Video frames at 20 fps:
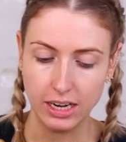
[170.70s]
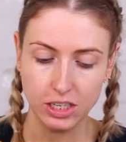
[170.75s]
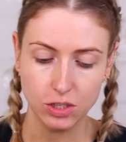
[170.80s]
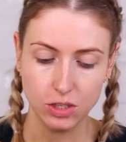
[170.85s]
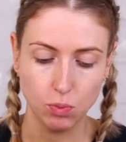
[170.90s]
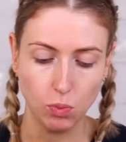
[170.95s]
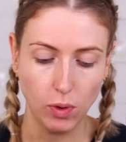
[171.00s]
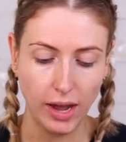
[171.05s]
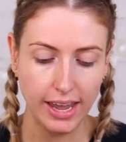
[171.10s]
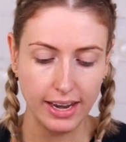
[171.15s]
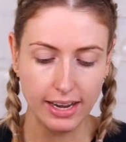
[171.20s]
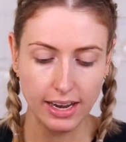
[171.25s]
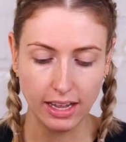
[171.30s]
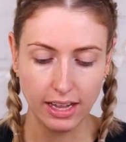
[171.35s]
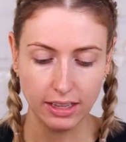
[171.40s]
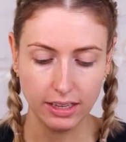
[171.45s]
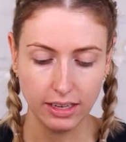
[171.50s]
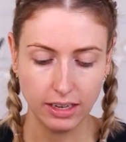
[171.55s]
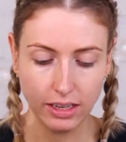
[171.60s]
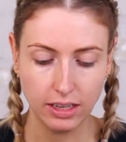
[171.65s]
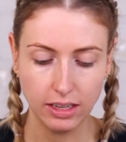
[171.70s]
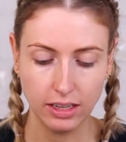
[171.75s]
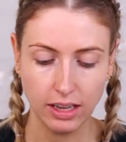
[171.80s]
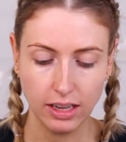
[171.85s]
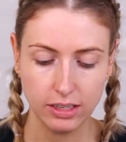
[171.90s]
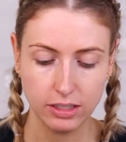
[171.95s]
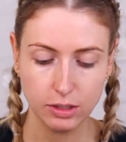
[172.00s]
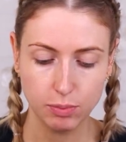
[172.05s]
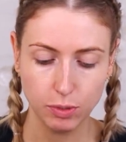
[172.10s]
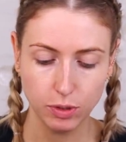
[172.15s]
I just wet a little
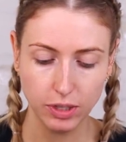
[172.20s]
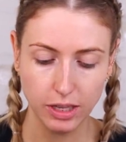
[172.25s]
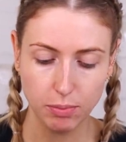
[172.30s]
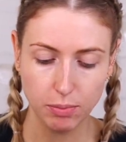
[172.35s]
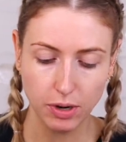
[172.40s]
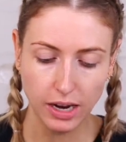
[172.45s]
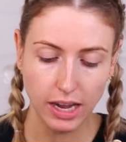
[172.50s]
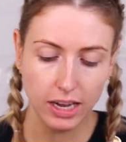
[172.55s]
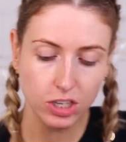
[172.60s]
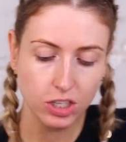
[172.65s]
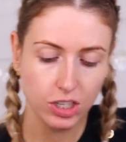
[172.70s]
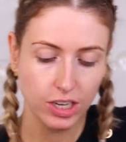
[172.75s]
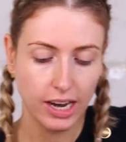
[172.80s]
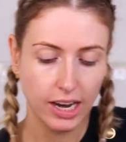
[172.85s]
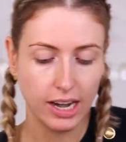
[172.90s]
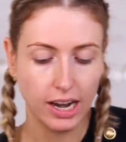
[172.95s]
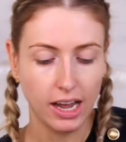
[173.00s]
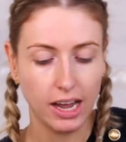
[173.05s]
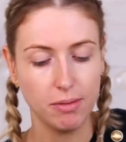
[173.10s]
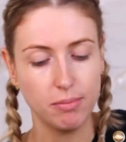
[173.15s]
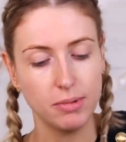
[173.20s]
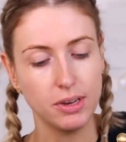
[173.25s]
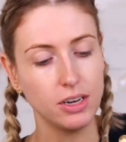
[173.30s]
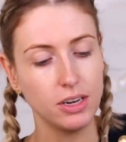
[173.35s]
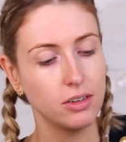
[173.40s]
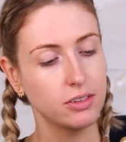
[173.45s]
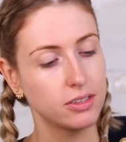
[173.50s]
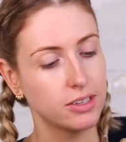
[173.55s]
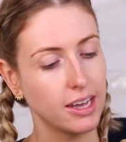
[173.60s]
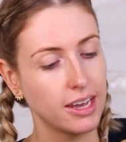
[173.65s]
spoolie brush and I've been
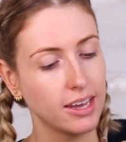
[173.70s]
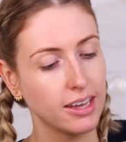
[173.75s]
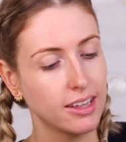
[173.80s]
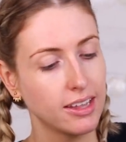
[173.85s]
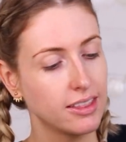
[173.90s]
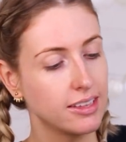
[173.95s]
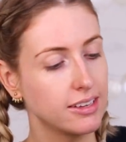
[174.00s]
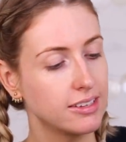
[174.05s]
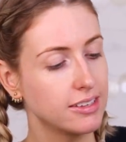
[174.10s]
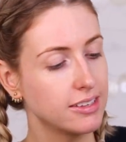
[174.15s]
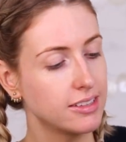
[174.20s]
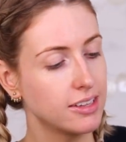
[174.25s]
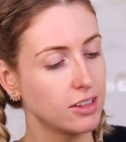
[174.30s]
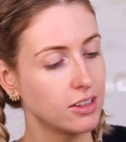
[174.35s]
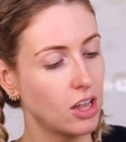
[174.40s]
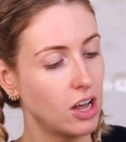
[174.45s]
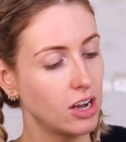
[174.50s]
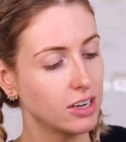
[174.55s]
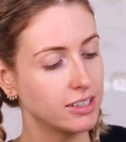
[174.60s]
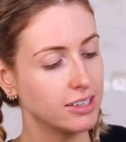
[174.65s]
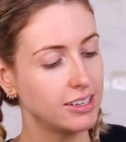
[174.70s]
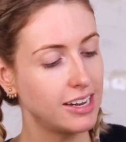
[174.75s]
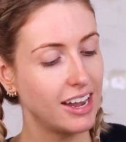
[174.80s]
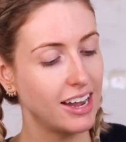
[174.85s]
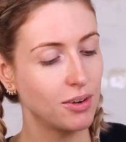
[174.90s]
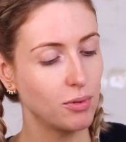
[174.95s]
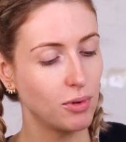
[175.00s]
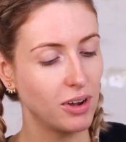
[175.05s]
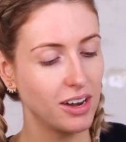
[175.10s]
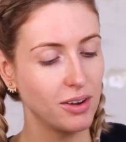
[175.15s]
using, this is the
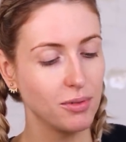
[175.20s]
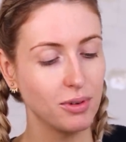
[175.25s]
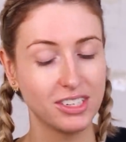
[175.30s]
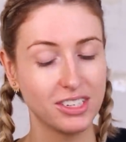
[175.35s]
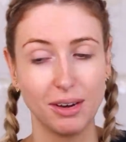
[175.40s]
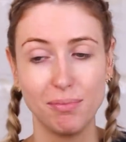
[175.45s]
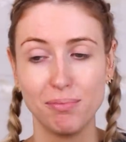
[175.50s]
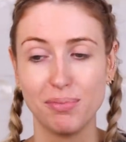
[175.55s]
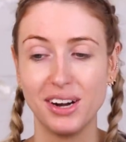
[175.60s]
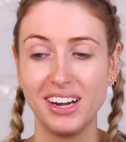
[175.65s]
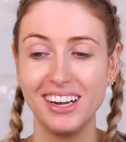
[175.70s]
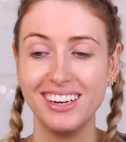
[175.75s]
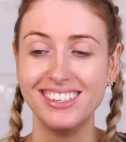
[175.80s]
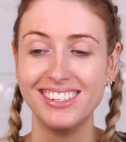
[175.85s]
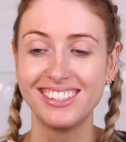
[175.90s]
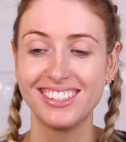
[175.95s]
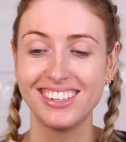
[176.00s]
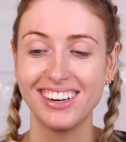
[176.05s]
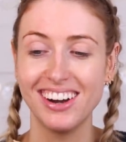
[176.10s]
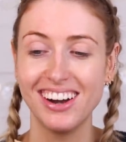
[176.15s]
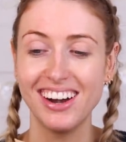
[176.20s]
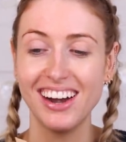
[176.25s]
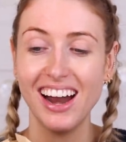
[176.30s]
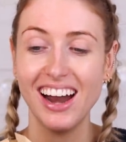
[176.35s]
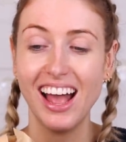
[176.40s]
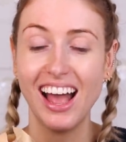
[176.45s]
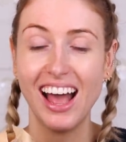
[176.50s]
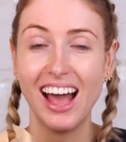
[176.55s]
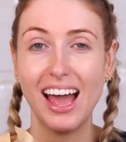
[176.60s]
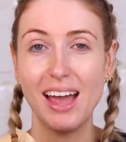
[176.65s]
L'Occitane one, which I'm pretty sure
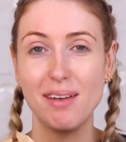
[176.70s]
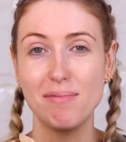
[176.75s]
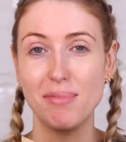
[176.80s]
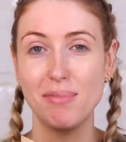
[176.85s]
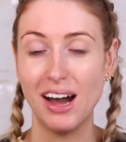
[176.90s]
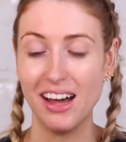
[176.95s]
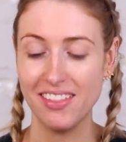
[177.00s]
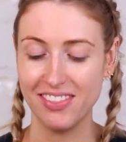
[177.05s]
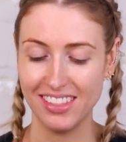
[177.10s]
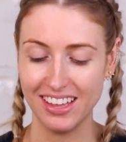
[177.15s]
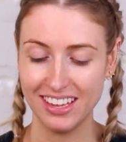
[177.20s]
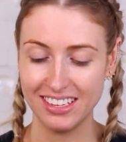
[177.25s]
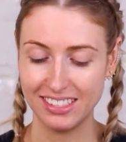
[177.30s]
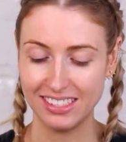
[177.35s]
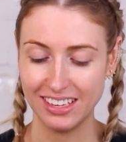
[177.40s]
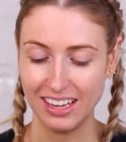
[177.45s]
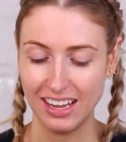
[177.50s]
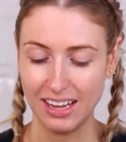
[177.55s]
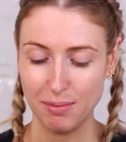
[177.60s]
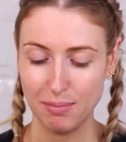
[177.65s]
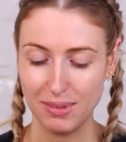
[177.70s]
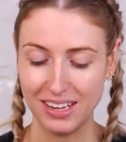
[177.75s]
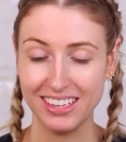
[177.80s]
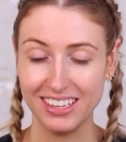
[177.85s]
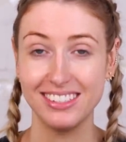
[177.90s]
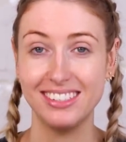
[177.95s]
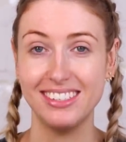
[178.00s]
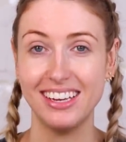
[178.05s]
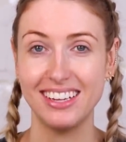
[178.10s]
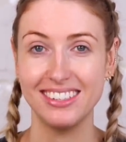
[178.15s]
I bought this
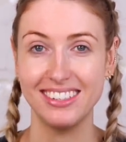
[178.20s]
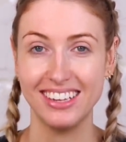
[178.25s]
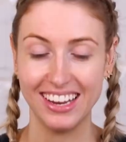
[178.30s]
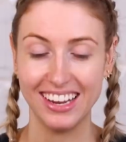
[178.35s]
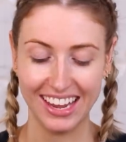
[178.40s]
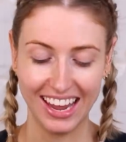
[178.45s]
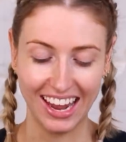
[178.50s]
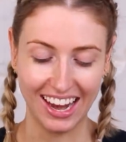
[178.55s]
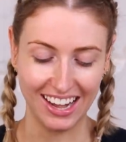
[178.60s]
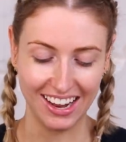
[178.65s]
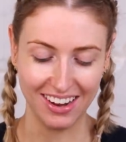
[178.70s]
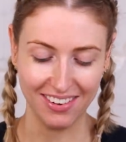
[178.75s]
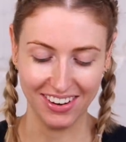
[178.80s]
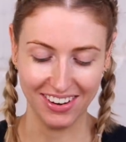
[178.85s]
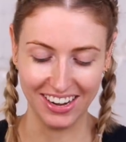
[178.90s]
because Desi and Katie